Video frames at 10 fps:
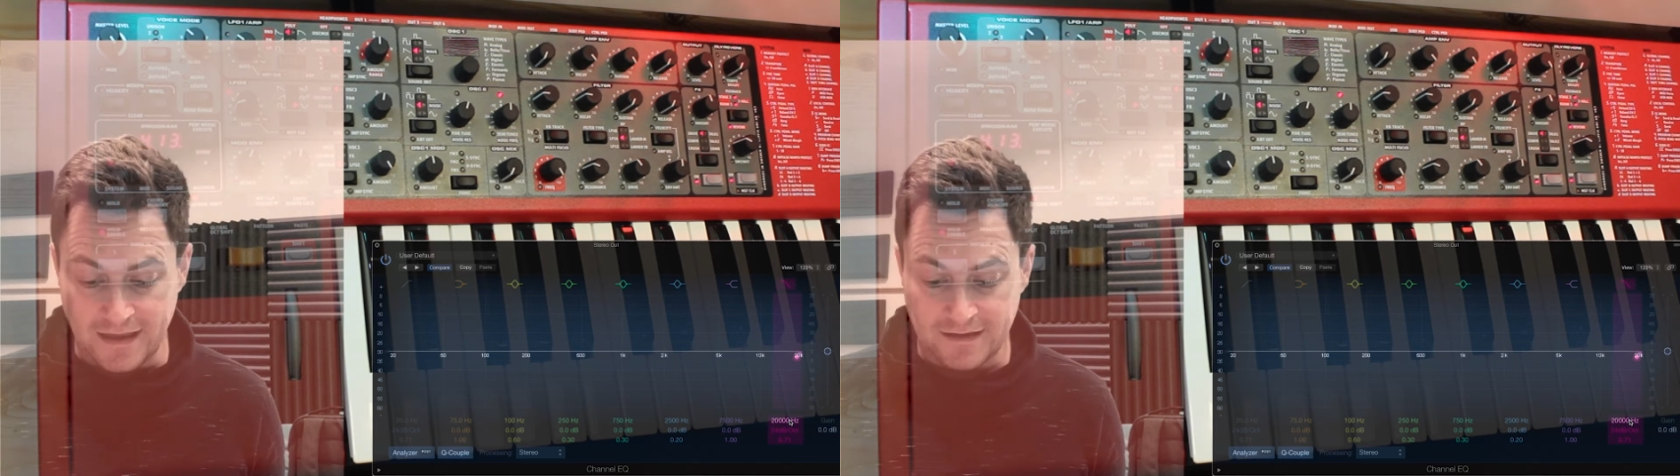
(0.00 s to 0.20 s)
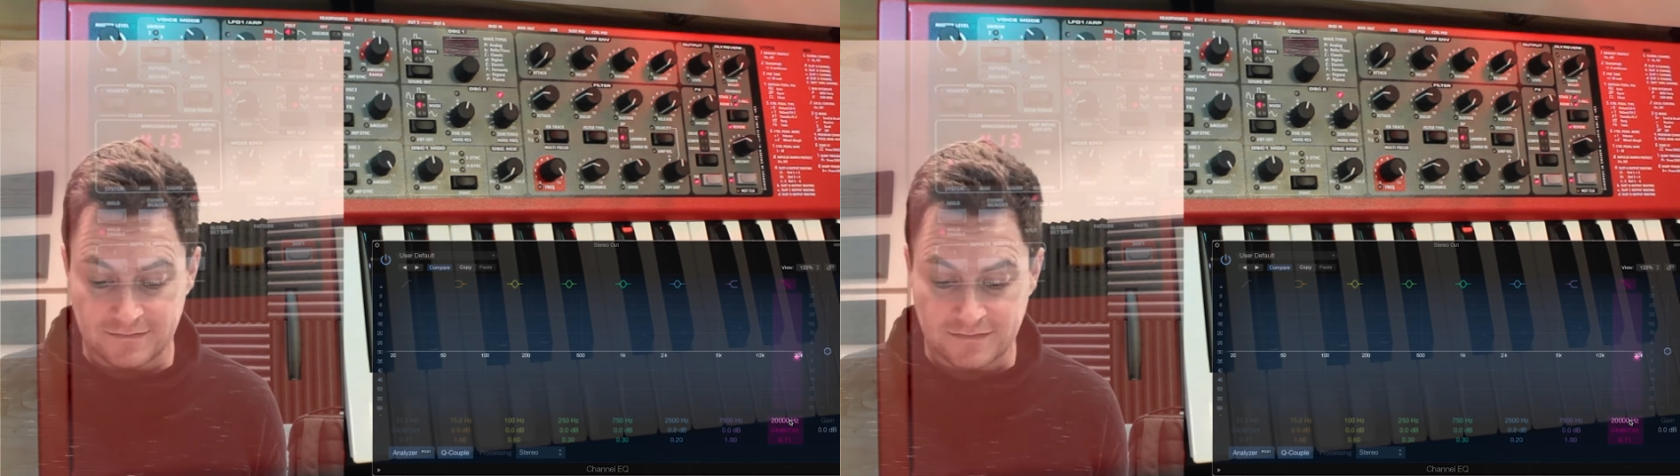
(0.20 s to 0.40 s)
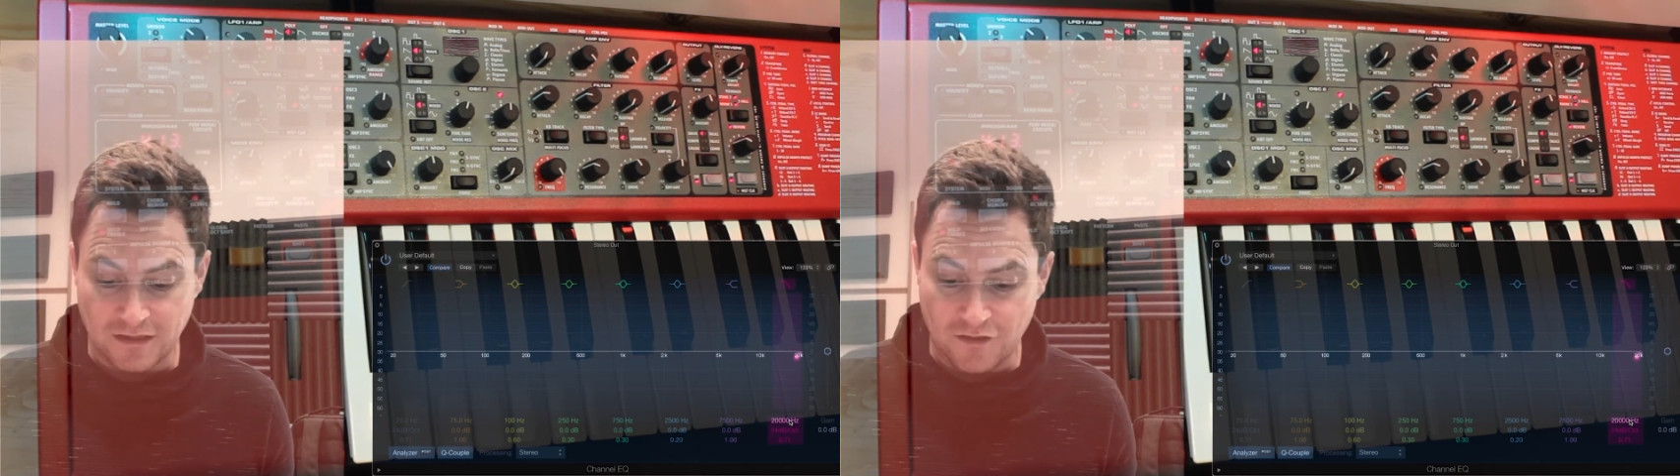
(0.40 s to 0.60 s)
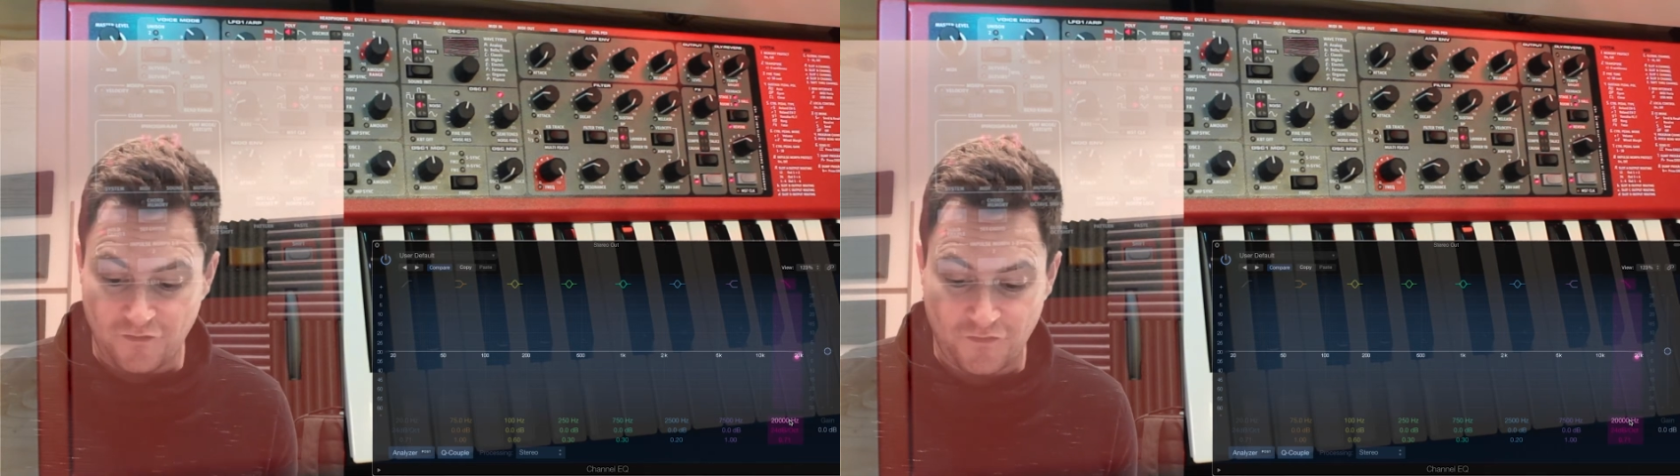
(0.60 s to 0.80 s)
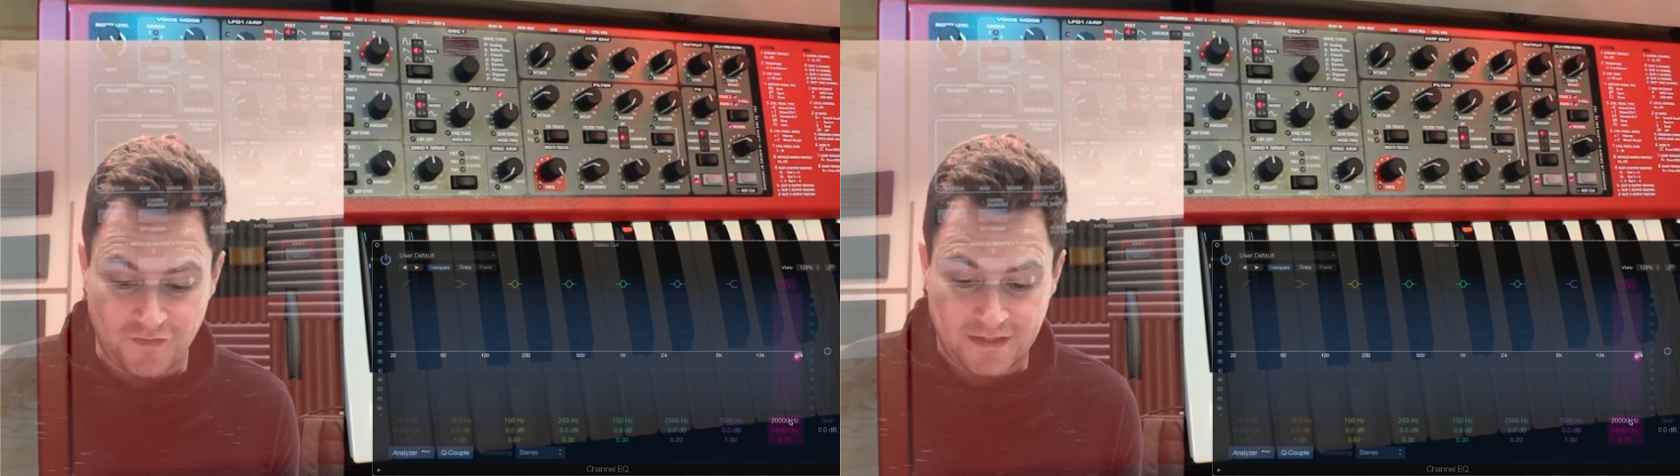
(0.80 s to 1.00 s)
And
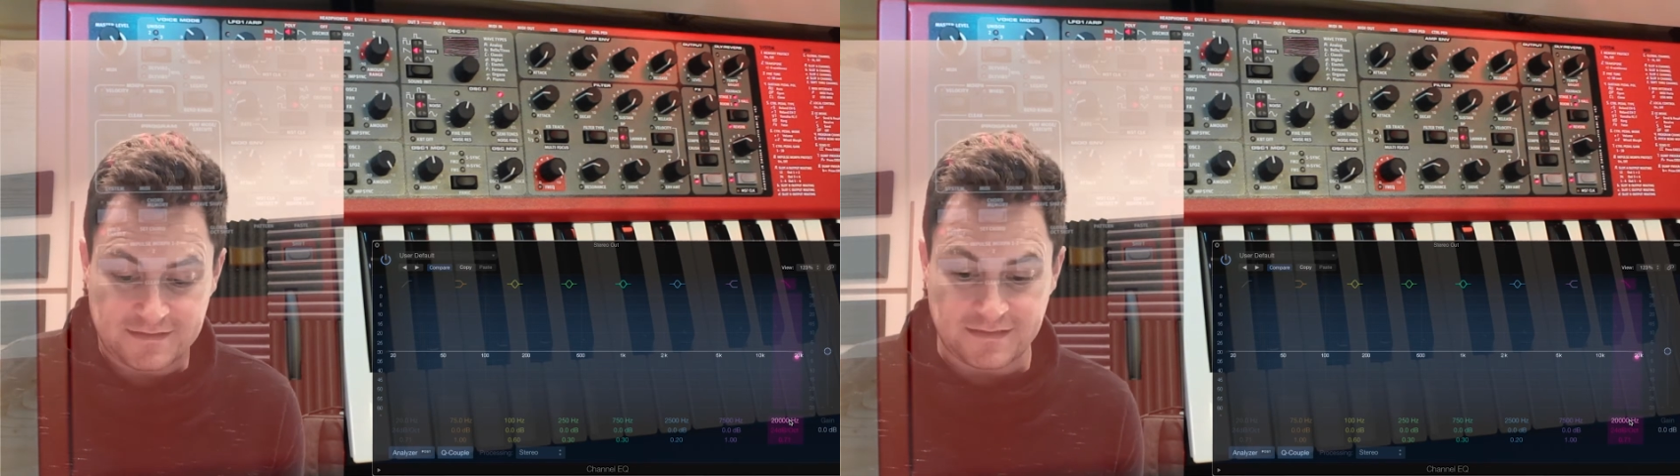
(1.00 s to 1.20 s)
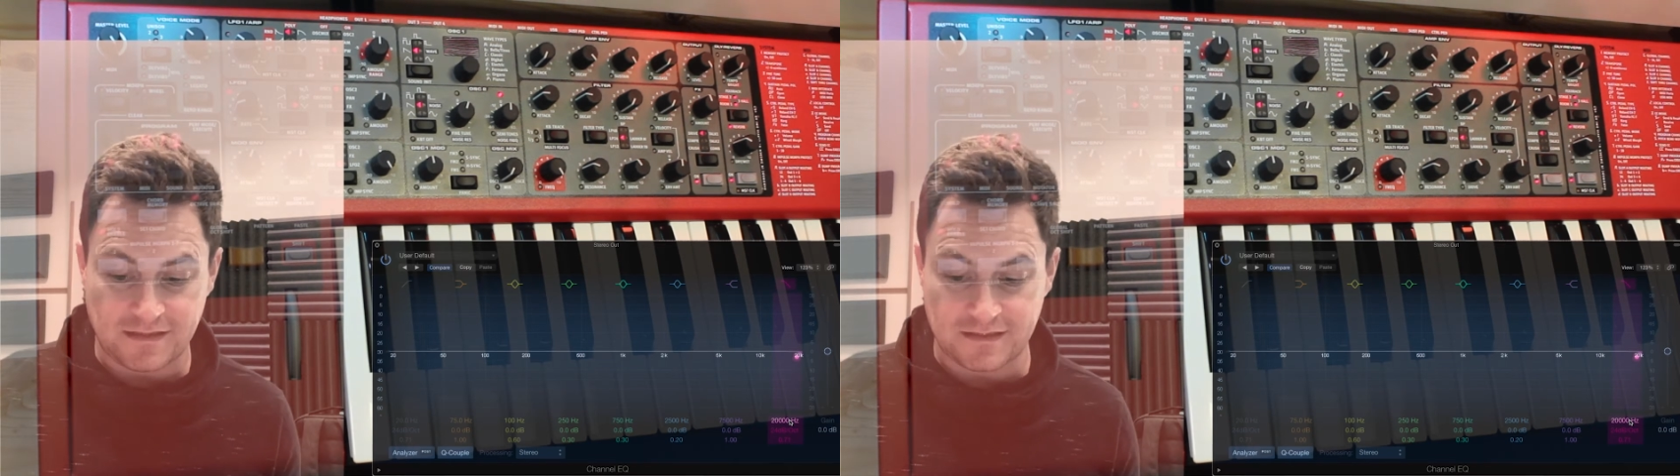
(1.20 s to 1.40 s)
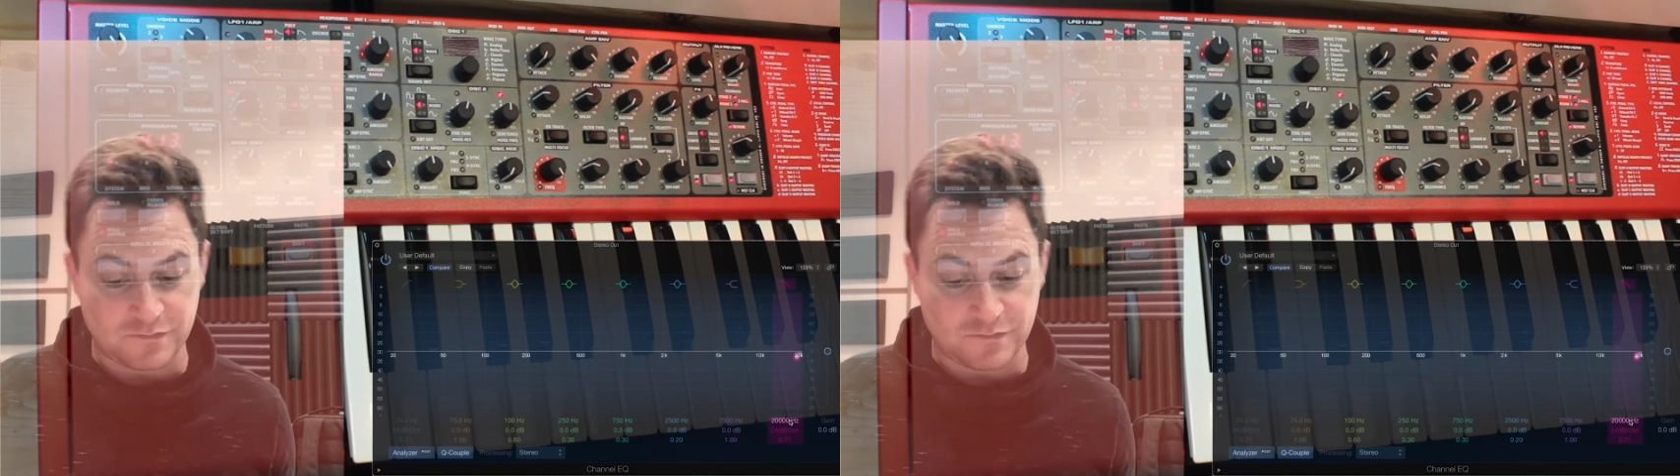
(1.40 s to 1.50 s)
if, let's say,